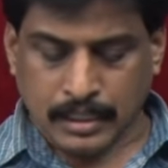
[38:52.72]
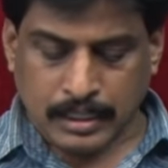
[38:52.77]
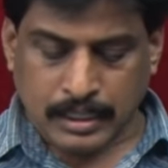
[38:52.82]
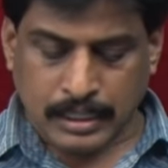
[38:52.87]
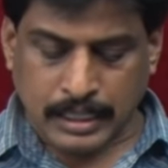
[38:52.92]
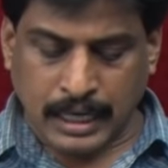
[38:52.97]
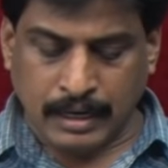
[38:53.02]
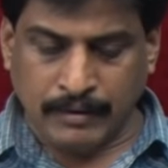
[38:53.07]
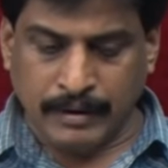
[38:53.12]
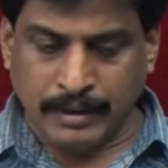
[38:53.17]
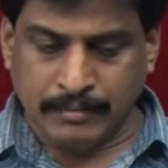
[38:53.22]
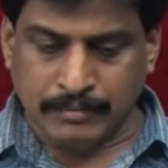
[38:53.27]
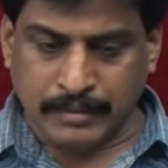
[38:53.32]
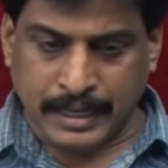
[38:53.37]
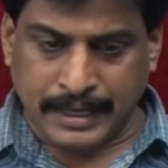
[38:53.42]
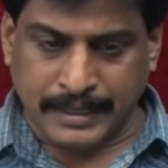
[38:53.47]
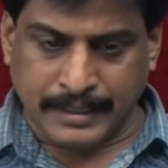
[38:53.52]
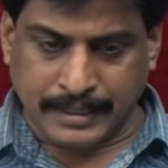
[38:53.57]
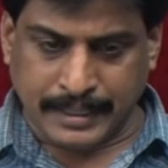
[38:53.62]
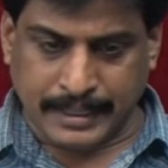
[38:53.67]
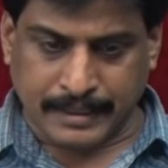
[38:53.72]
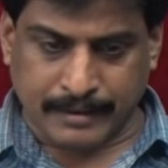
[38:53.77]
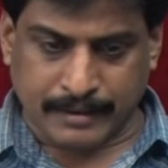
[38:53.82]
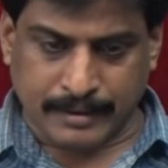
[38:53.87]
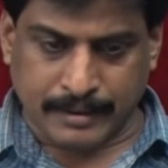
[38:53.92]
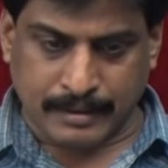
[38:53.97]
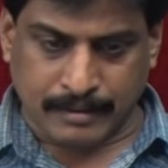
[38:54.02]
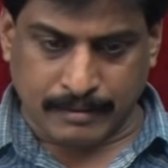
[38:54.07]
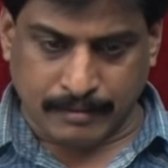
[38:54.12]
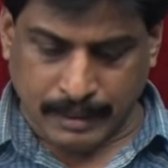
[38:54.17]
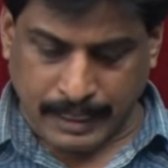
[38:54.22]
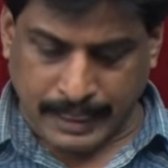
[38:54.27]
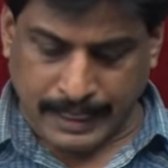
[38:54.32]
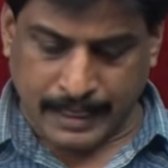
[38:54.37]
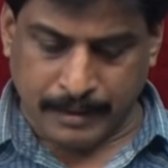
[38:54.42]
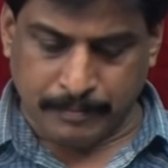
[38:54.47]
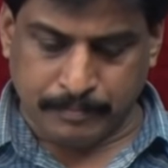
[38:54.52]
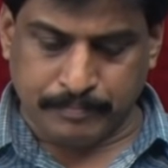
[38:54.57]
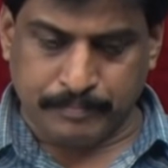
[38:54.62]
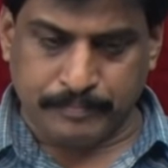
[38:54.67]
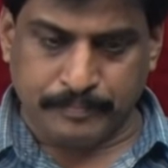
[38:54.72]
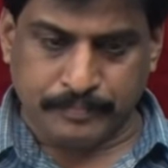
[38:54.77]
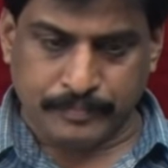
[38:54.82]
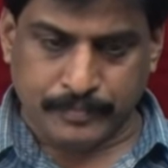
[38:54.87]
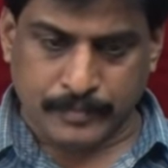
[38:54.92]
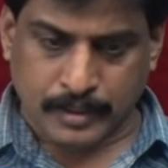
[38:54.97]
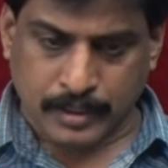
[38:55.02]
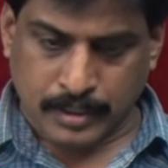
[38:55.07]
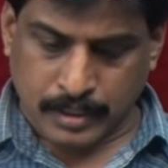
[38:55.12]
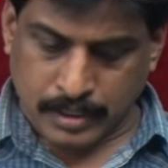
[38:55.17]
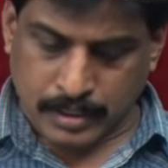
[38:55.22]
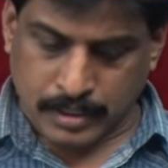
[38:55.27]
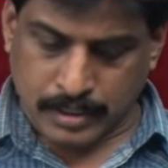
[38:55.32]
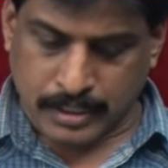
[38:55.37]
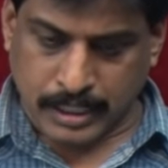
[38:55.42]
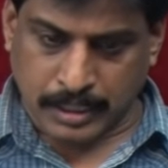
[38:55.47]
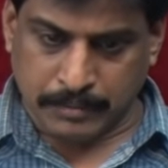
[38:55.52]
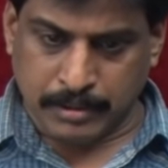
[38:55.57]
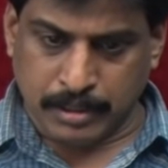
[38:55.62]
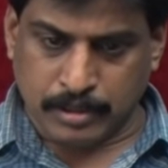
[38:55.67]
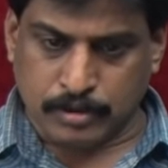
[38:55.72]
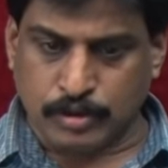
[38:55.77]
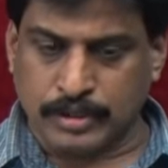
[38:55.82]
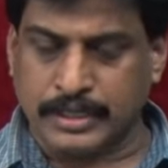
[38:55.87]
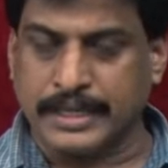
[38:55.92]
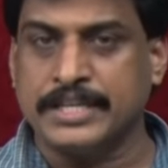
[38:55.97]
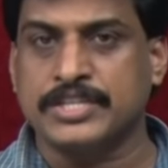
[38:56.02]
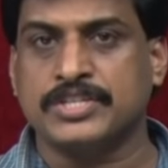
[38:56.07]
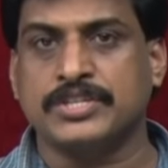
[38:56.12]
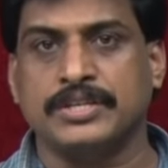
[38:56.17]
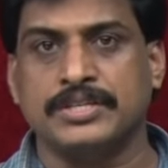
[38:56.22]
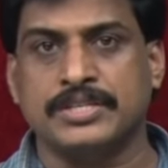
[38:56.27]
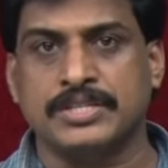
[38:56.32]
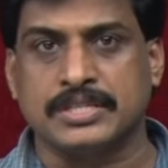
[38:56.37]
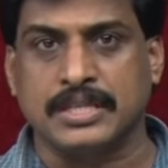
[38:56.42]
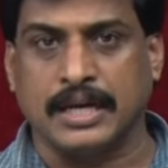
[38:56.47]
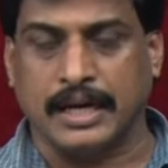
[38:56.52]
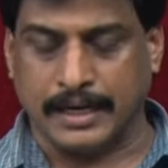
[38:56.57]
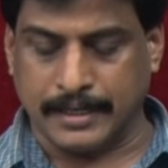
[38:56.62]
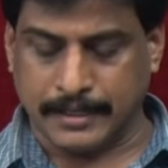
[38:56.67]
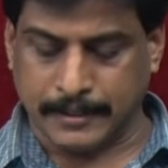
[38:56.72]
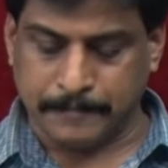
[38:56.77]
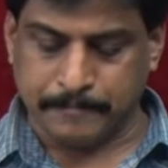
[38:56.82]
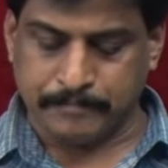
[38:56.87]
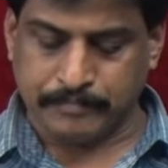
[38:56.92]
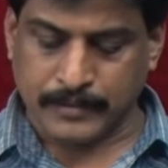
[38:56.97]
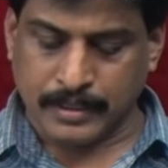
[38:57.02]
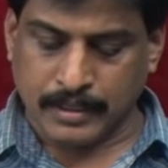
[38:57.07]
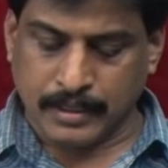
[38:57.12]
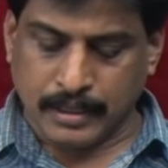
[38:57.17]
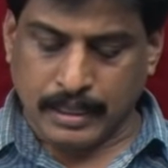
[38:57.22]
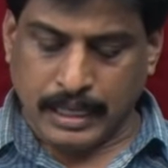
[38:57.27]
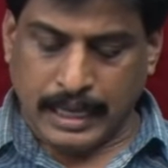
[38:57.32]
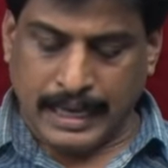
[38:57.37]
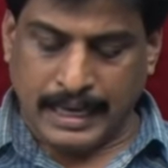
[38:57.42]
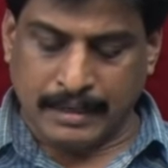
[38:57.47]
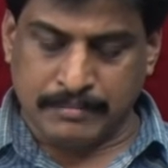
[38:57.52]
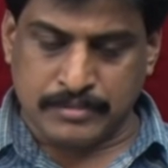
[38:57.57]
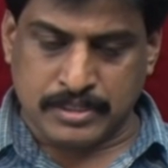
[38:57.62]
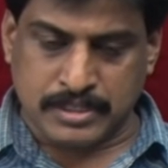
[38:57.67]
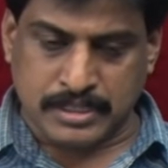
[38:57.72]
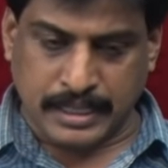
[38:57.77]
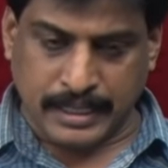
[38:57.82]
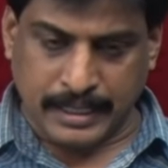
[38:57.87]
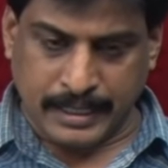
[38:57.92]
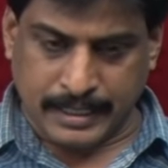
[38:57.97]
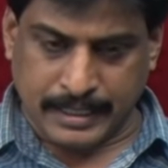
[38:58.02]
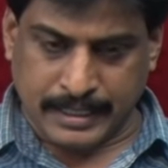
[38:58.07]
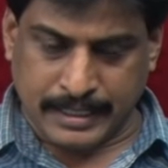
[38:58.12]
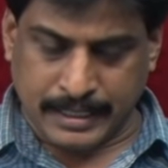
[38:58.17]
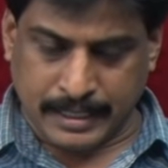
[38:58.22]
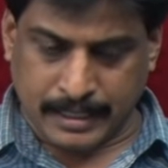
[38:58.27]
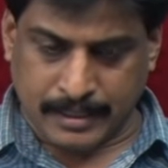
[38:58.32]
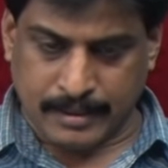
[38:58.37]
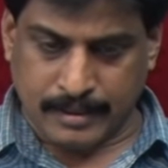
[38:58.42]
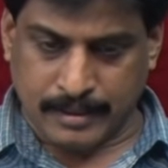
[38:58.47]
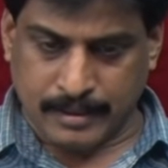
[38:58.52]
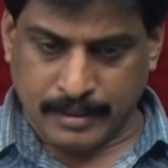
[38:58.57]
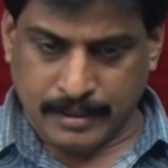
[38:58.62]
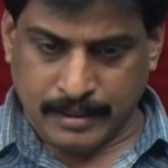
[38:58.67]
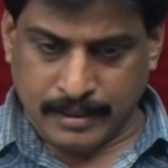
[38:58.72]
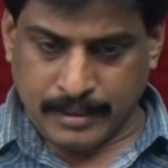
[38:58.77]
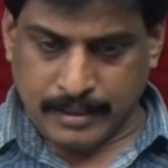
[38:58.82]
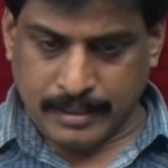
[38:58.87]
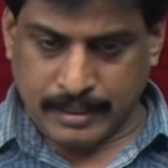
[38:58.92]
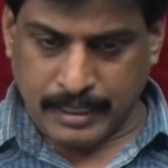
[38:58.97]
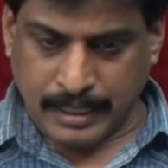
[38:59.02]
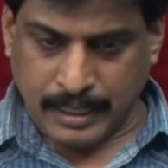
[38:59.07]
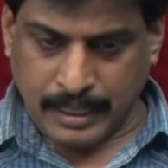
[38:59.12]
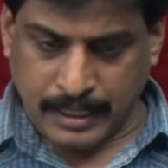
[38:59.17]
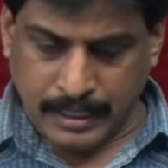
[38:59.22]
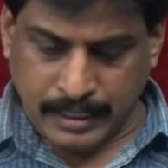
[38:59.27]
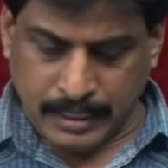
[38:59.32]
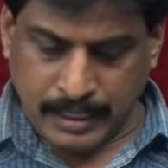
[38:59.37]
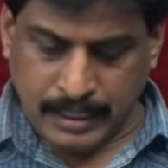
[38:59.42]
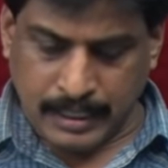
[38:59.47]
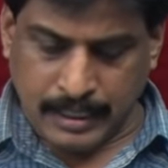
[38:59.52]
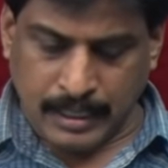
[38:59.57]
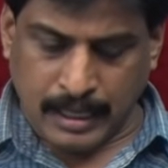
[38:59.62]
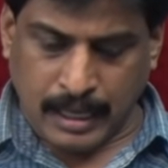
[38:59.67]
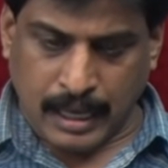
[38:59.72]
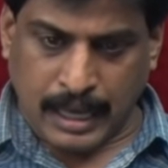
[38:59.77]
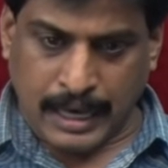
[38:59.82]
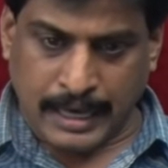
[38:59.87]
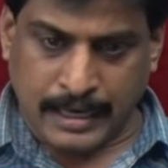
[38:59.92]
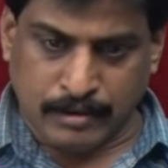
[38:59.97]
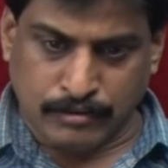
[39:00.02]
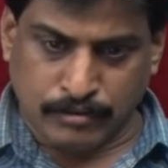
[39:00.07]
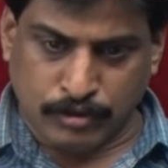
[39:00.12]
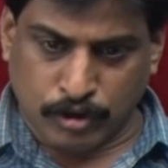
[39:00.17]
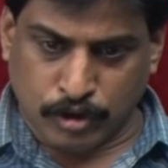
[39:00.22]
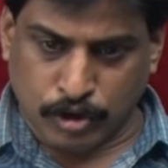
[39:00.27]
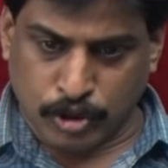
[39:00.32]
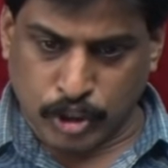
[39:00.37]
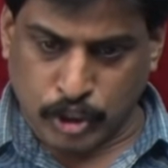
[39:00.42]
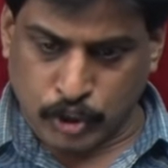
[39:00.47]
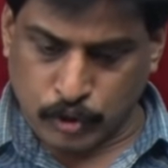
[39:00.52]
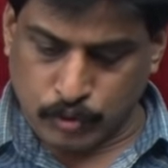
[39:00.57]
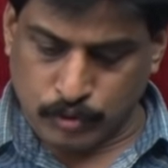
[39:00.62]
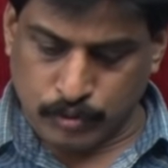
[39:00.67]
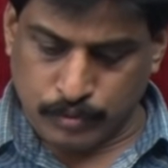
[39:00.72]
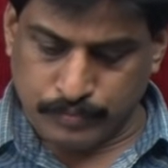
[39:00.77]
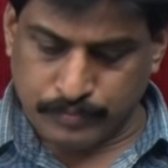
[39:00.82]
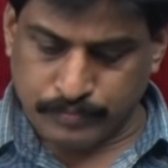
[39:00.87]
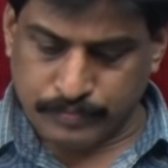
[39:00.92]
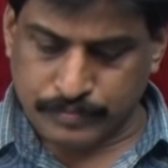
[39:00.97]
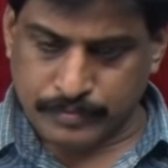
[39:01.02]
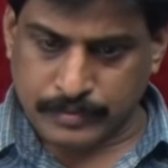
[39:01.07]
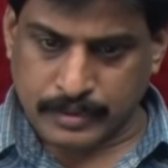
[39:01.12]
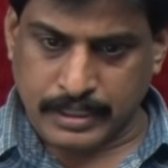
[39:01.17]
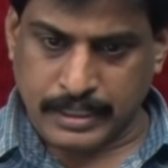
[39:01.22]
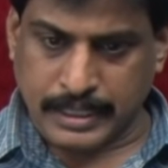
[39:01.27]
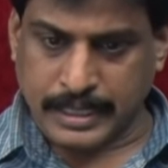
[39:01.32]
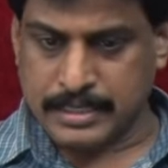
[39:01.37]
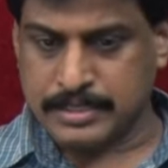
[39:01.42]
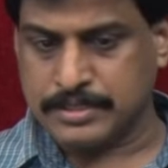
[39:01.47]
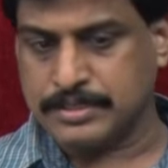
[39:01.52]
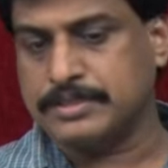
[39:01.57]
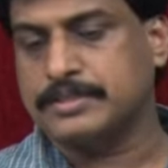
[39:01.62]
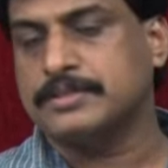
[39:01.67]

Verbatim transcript: Now, I am writing grep, double quotation start. I am saying here AEIOU, yes,